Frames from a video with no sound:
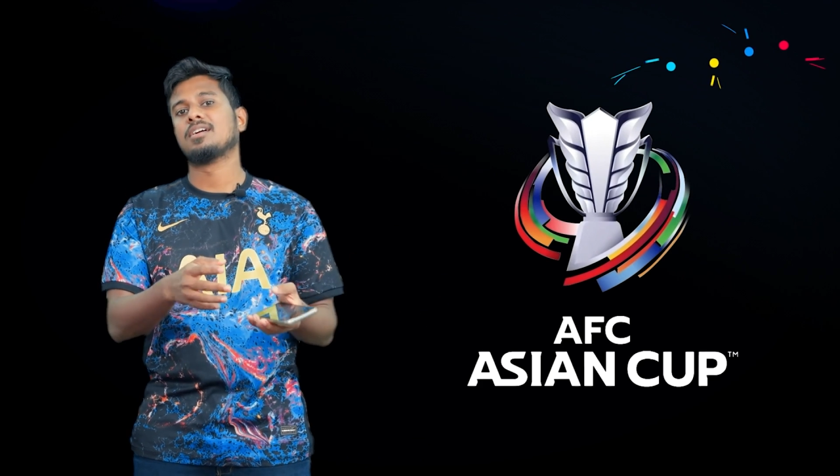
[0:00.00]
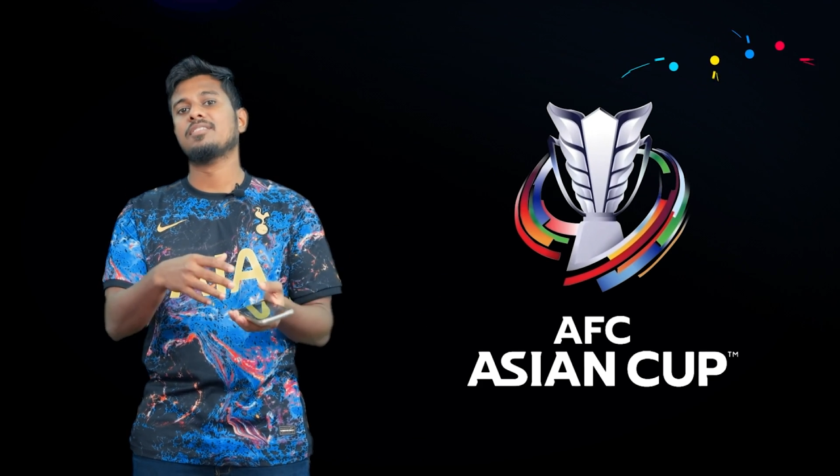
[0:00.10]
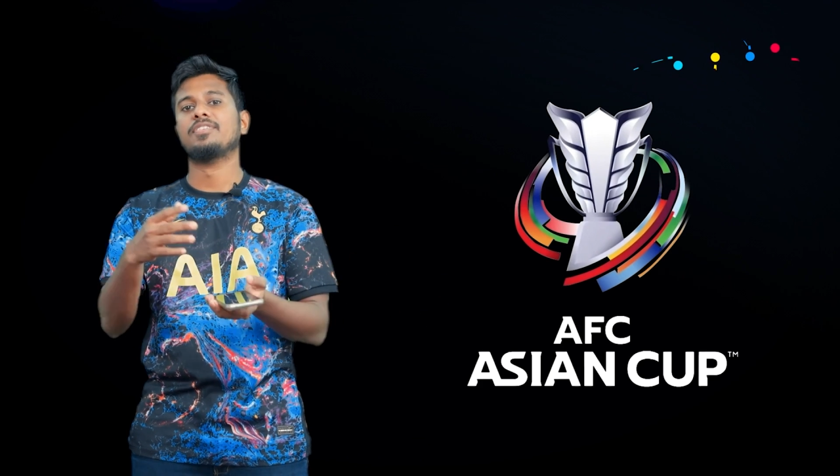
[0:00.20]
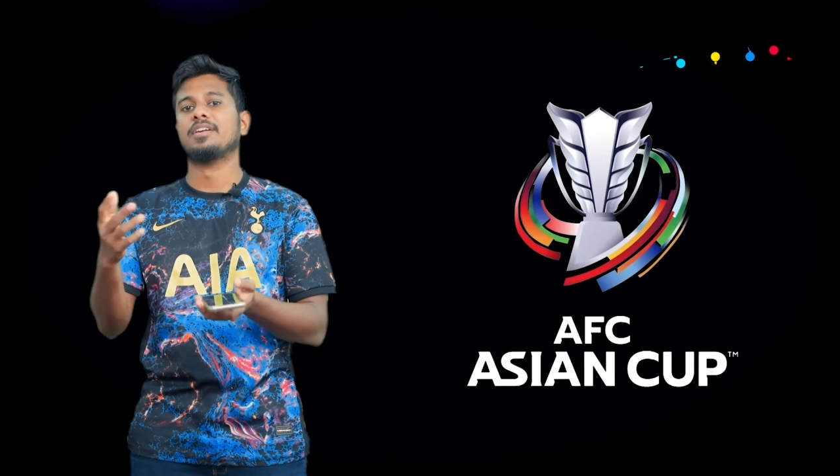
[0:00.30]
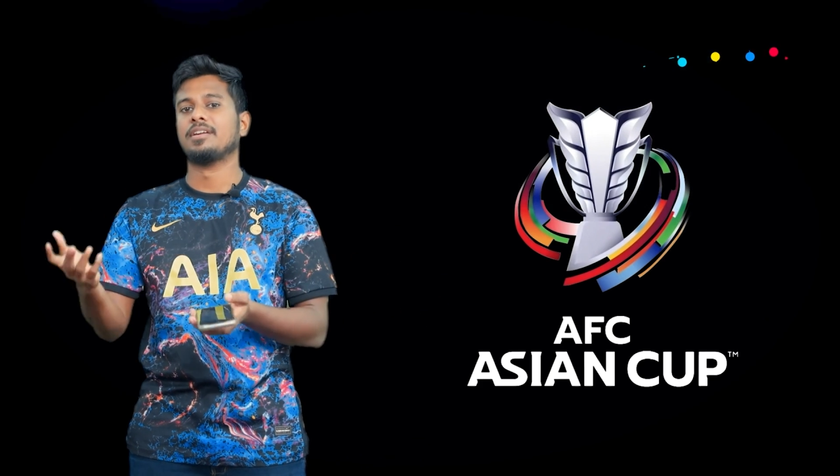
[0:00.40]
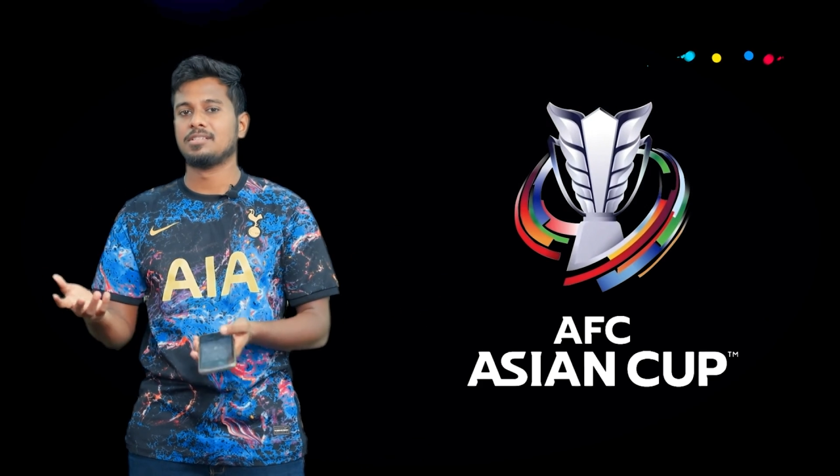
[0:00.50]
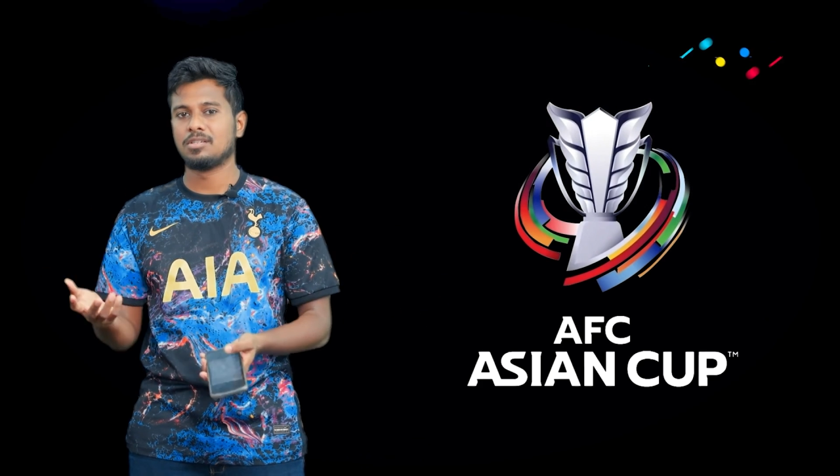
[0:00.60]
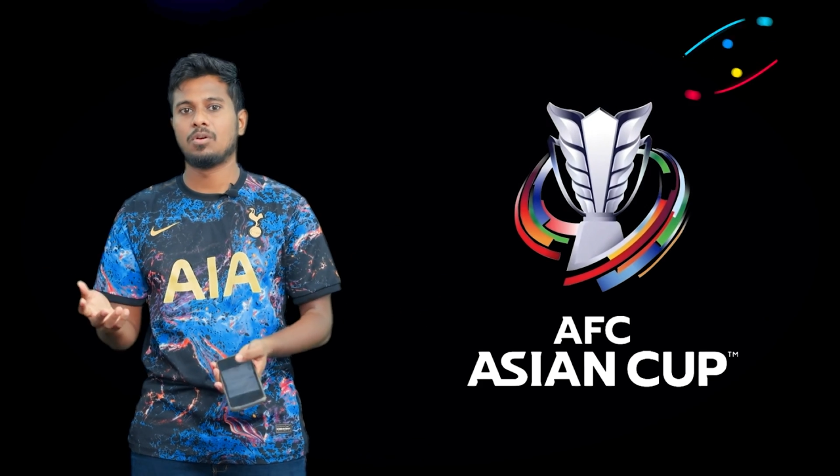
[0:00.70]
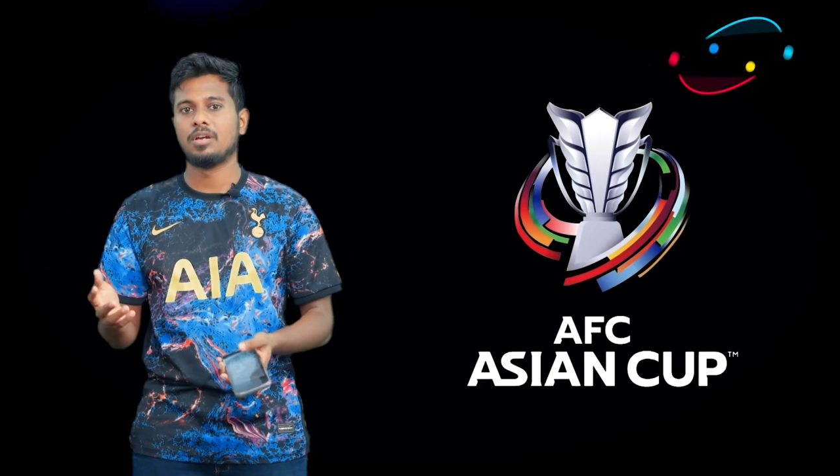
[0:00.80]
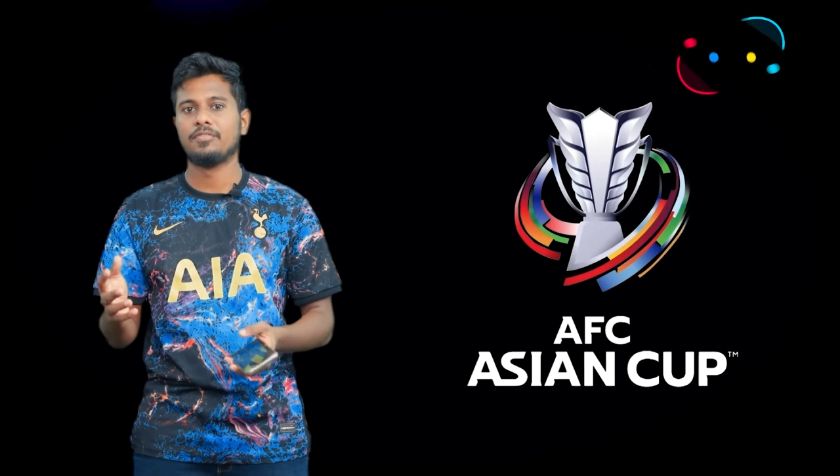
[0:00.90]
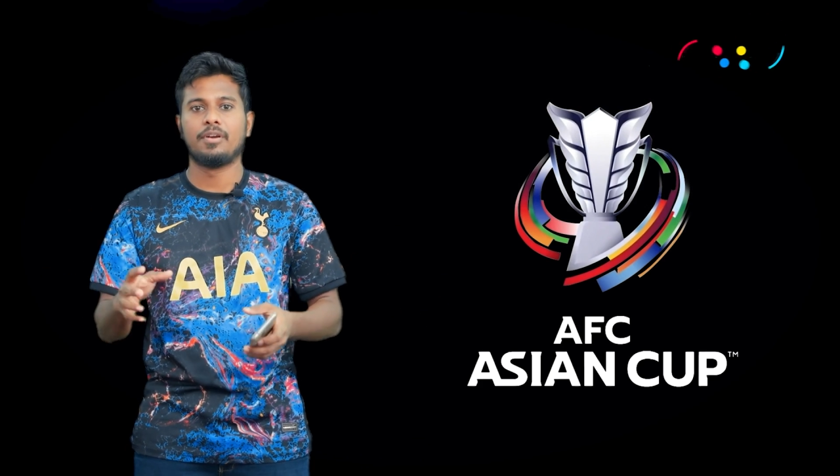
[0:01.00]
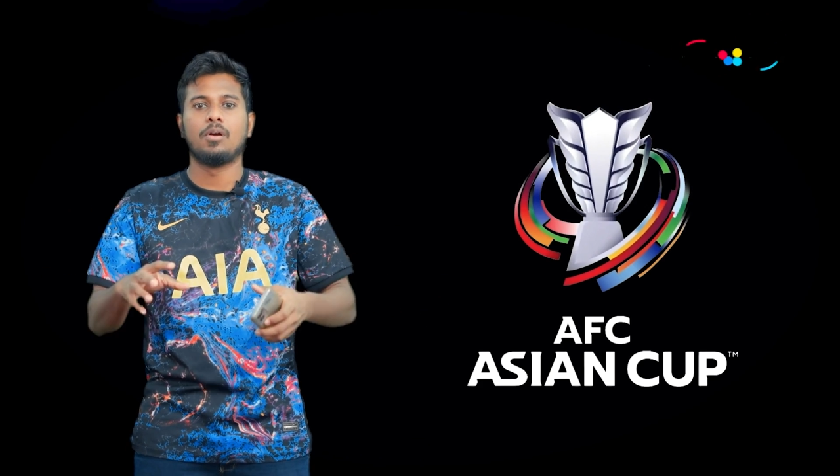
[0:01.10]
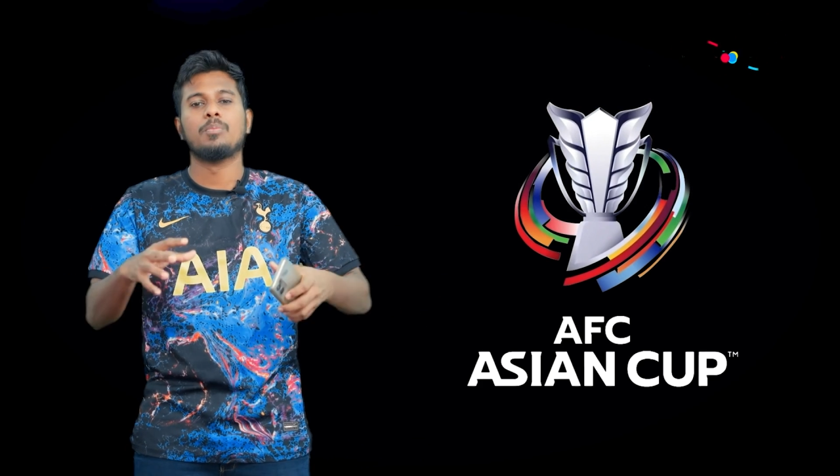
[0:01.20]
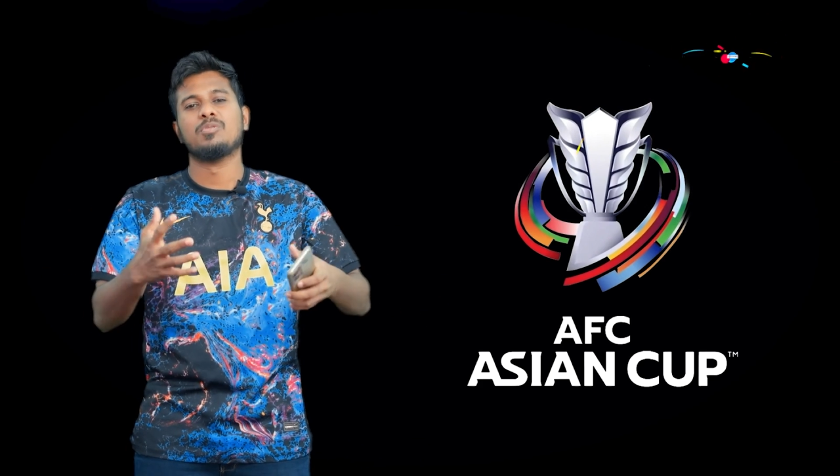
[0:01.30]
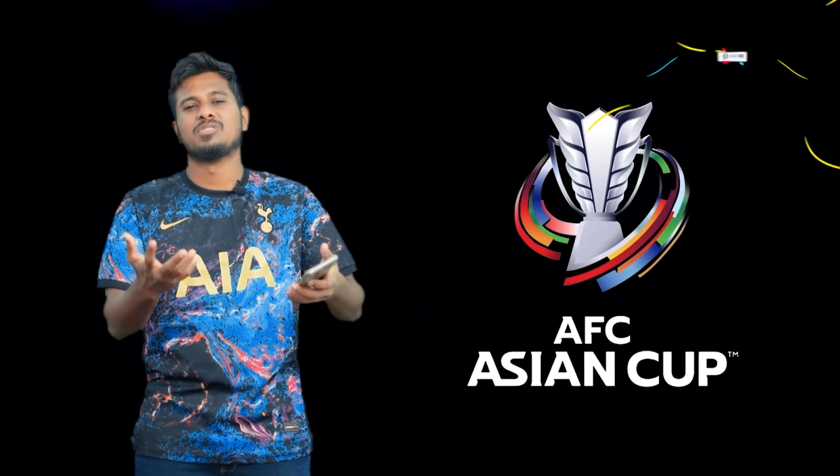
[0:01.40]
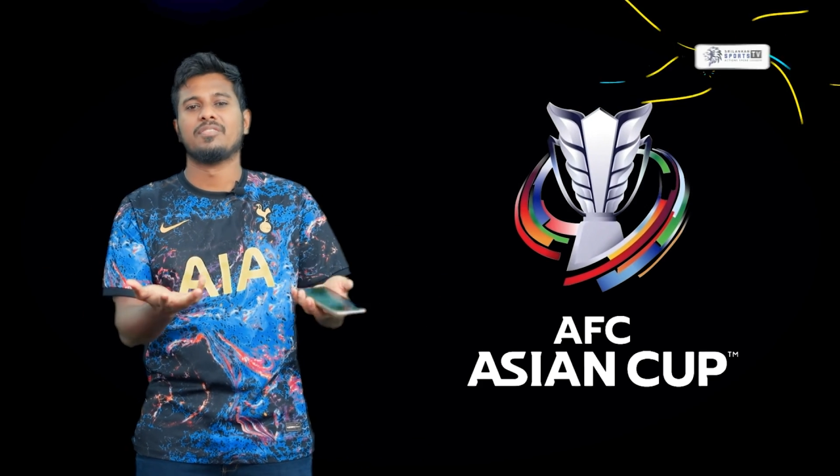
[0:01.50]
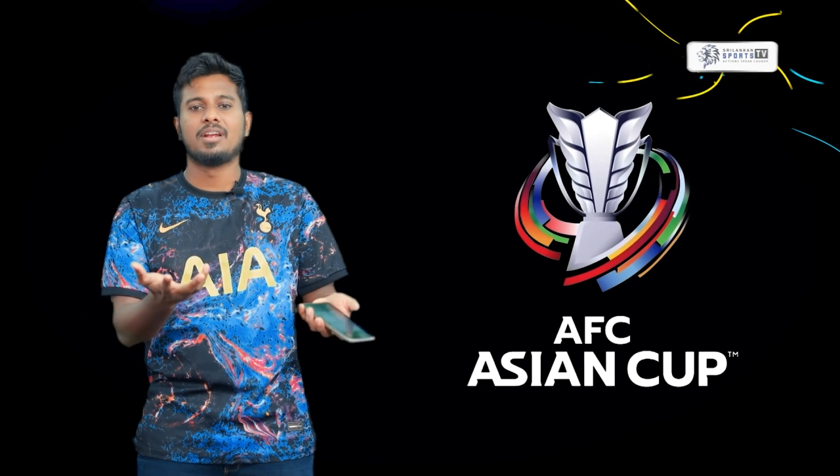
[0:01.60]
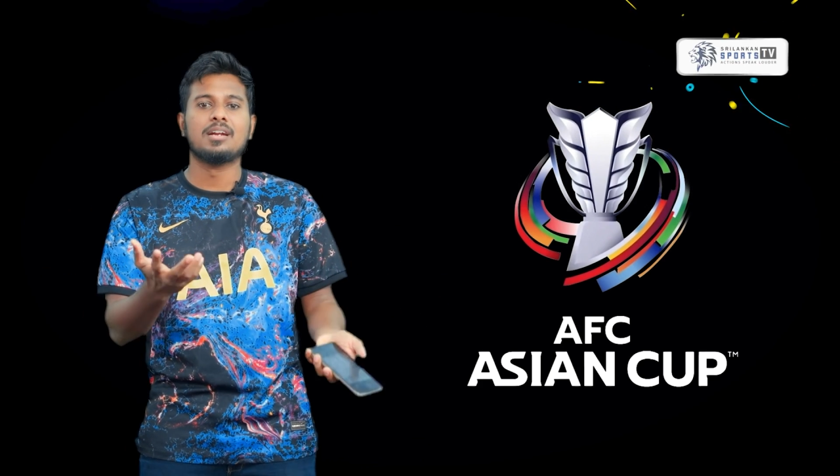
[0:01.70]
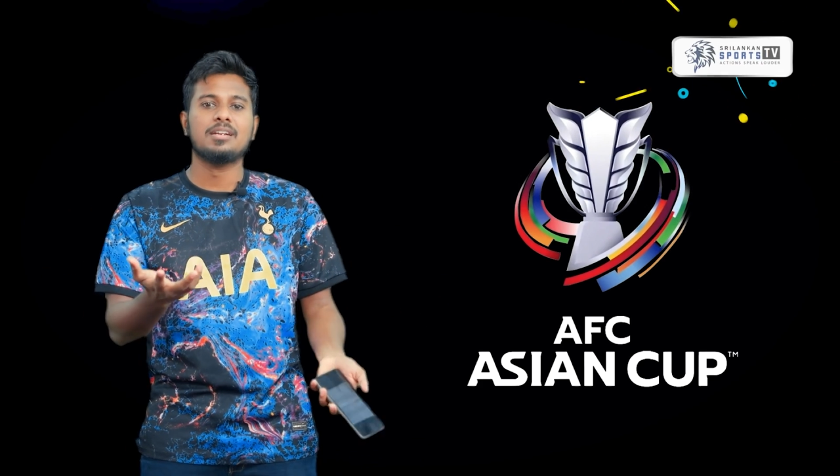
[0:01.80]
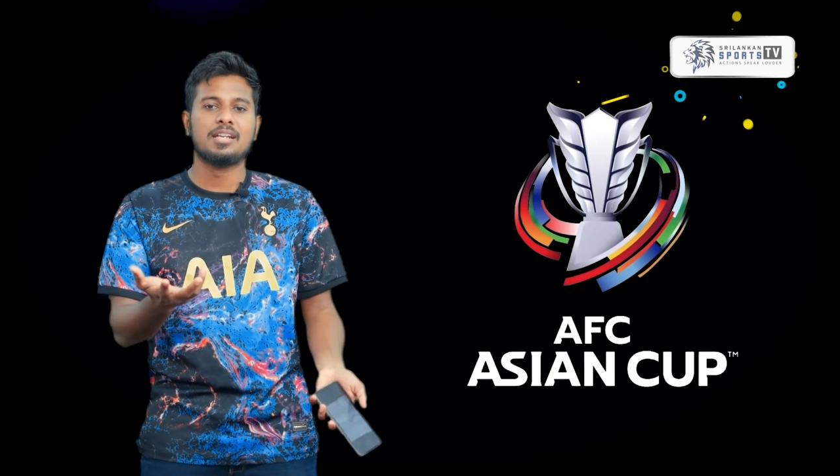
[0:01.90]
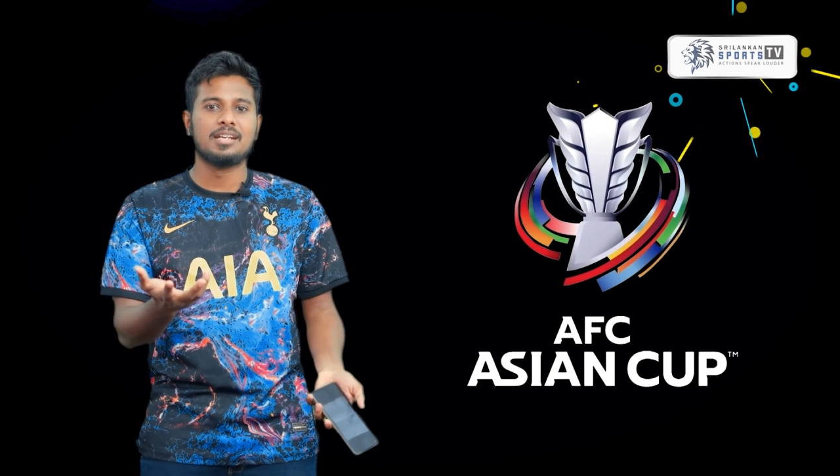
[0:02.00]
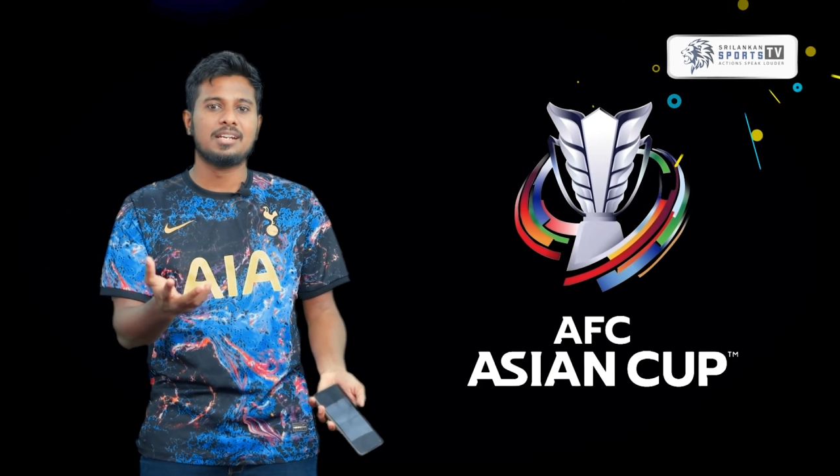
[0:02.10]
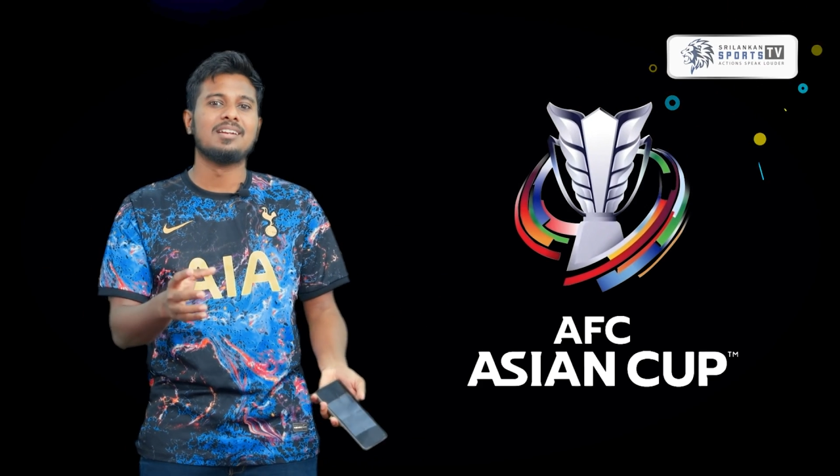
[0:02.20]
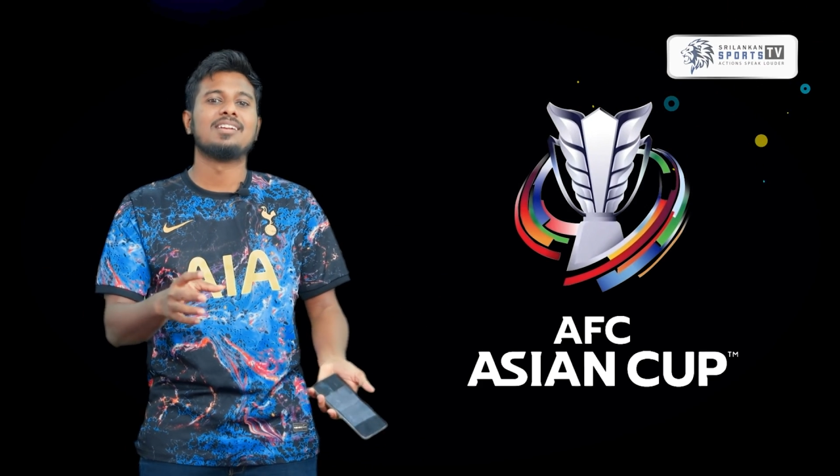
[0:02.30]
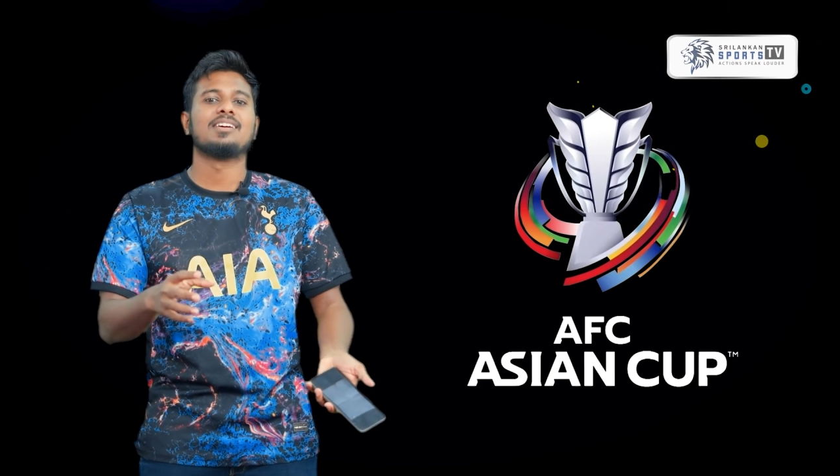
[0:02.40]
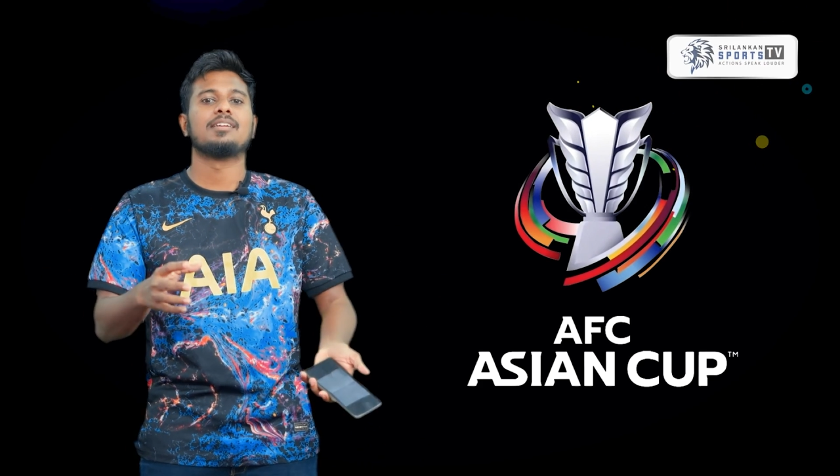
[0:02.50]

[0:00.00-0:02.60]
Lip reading: confederation or almost every continent,